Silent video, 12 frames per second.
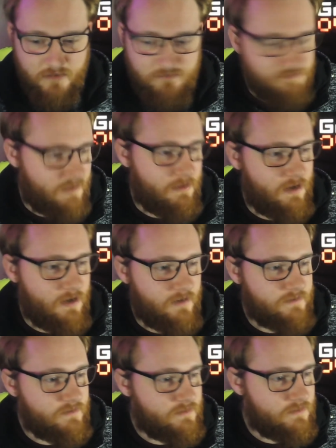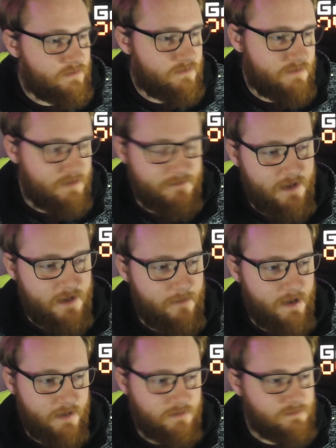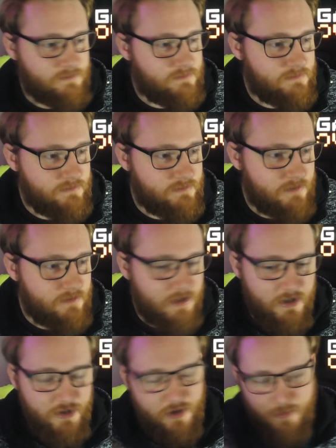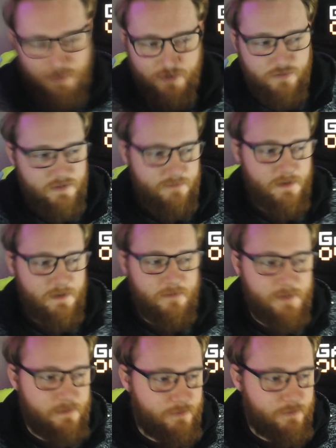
Nick Mercs, Tim Tatman. You go watch all these bigger people.